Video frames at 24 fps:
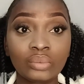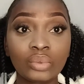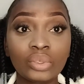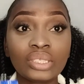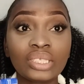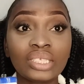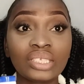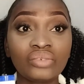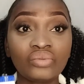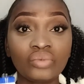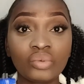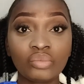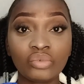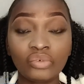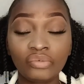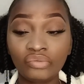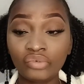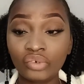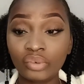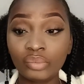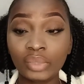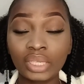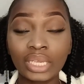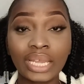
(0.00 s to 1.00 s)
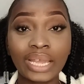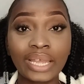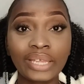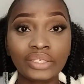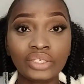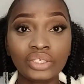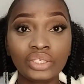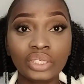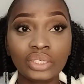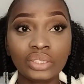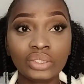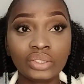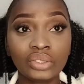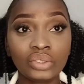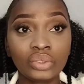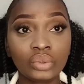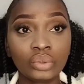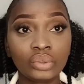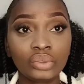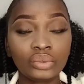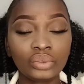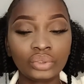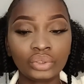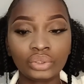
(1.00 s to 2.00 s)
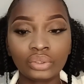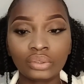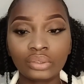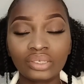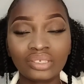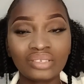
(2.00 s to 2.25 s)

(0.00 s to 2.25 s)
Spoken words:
once it's removed from here, I change the solution.